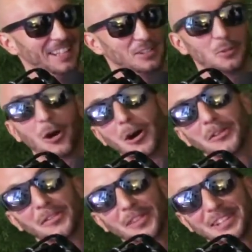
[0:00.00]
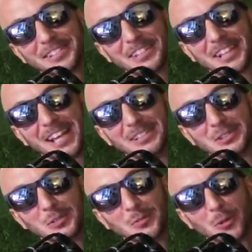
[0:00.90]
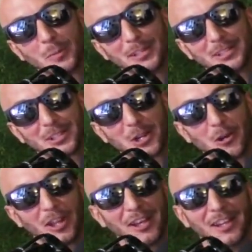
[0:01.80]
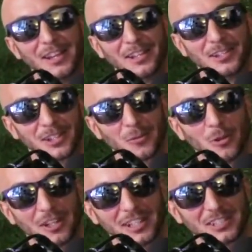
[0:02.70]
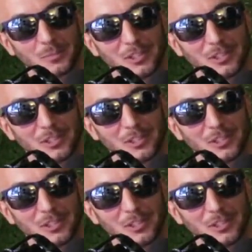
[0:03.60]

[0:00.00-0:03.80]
do all the things that you guys do for me. Dakota, you're going to want to get some